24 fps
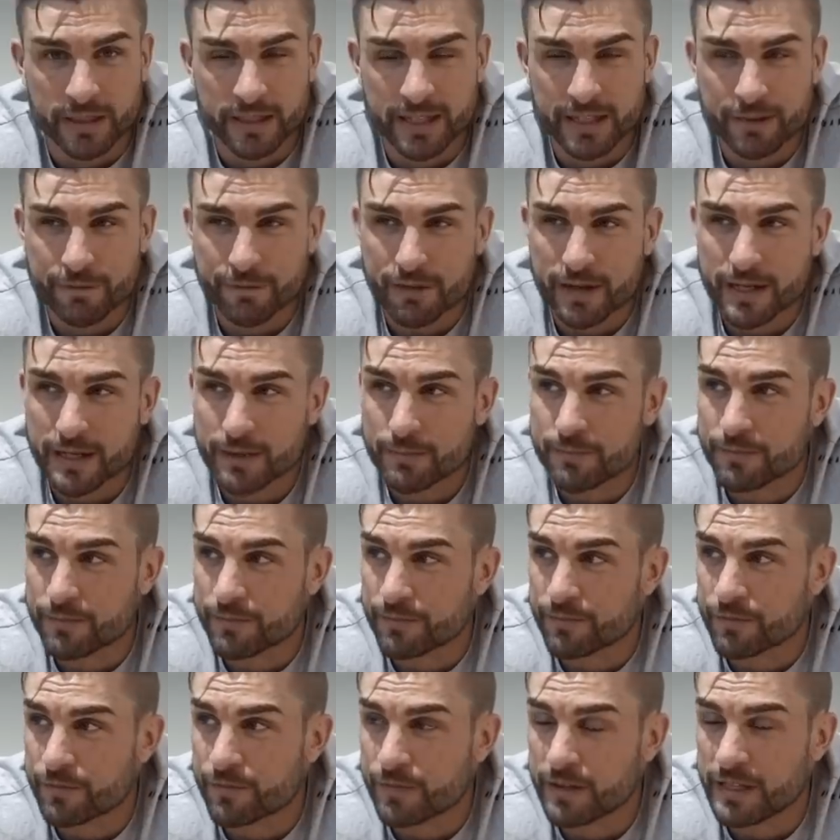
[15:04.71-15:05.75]
And if I'm
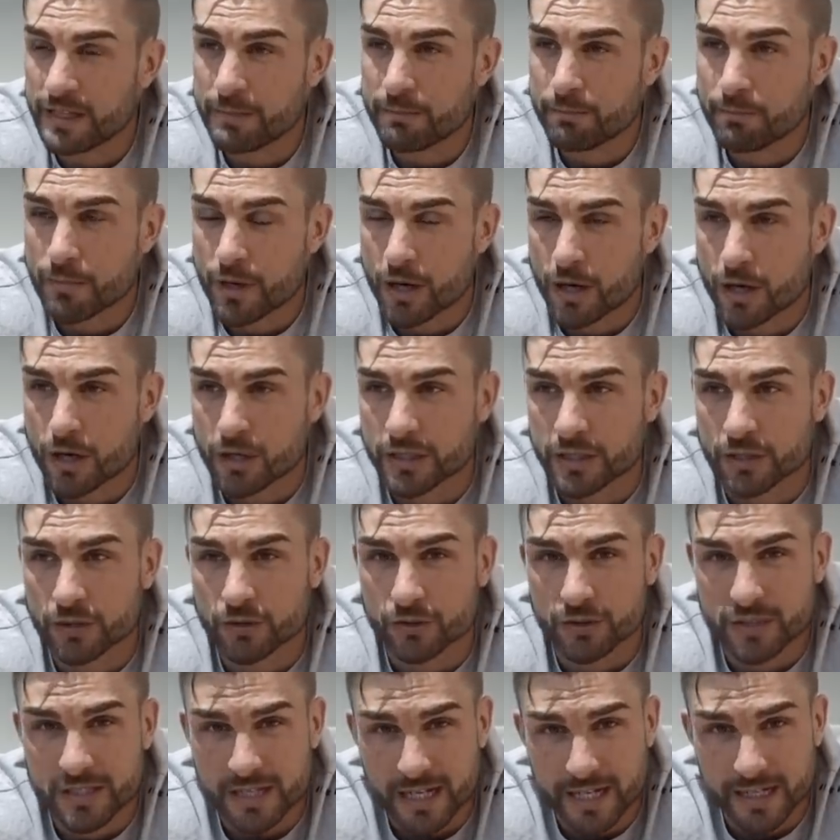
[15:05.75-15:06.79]
feeling mardy
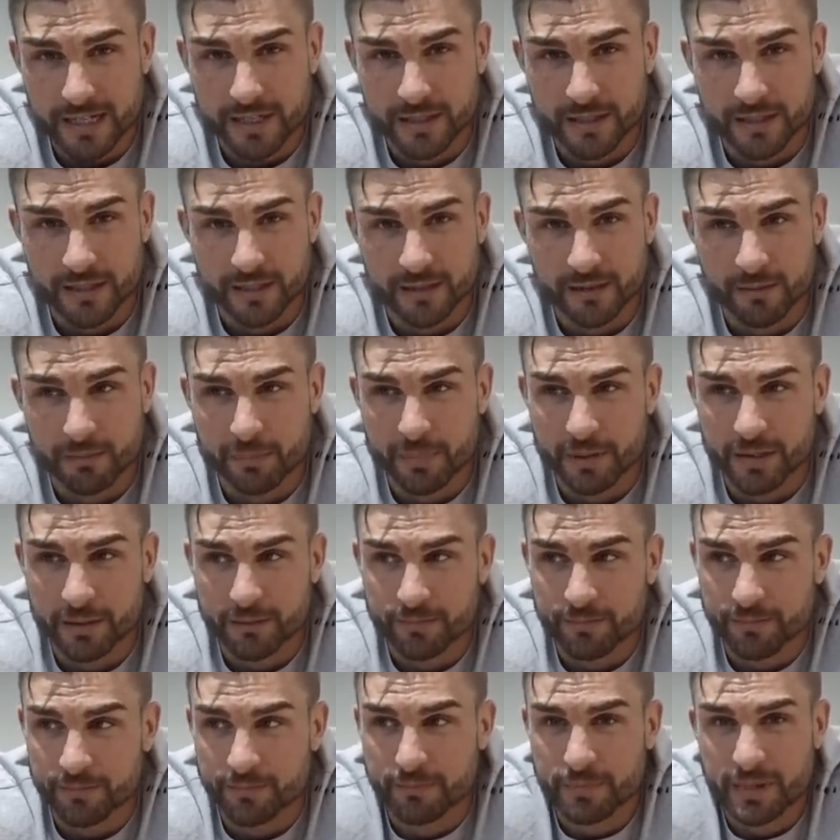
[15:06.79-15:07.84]
or tired and a
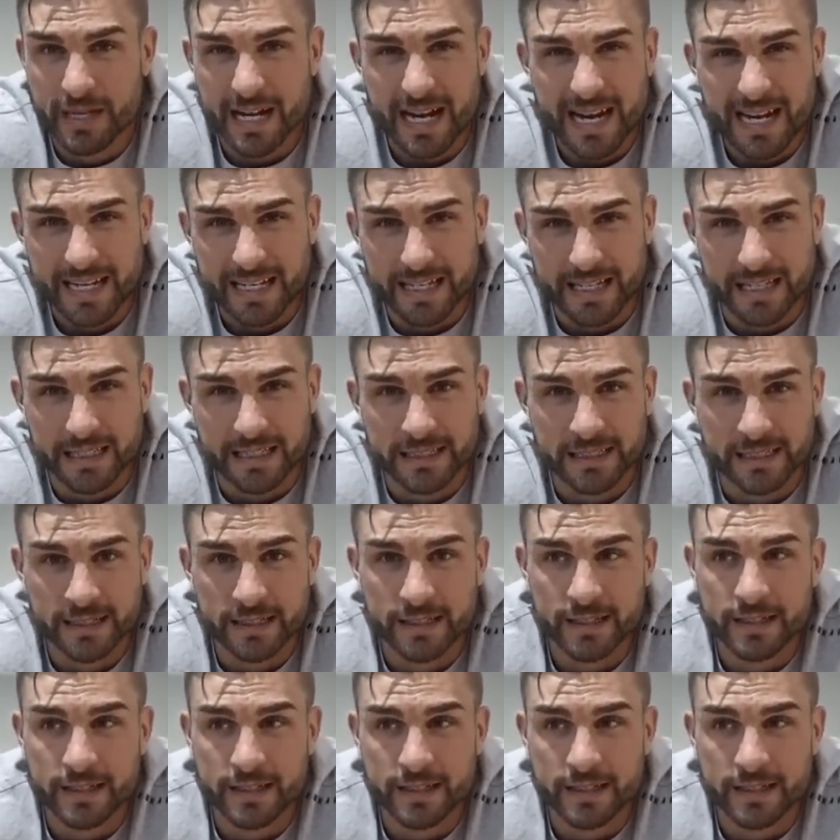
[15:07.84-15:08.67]
bit aggy,